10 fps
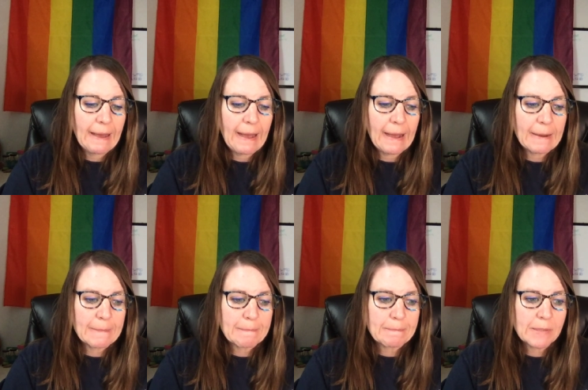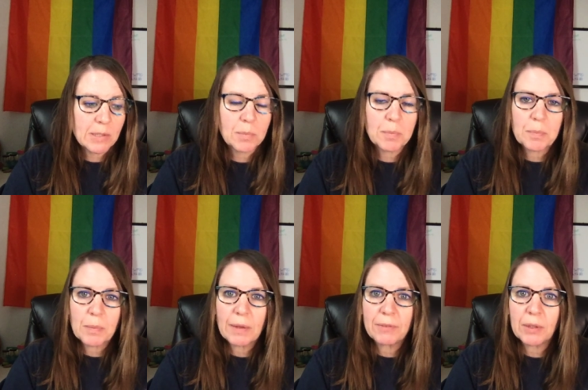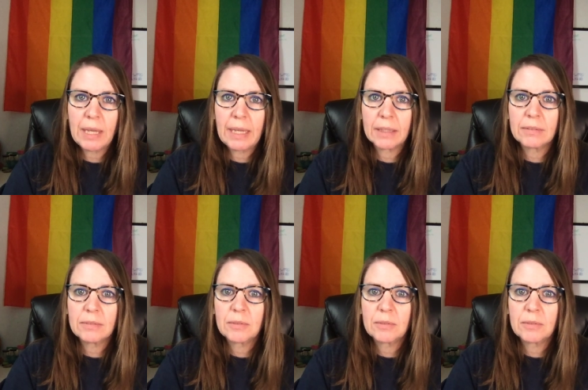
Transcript: Um, so if you can,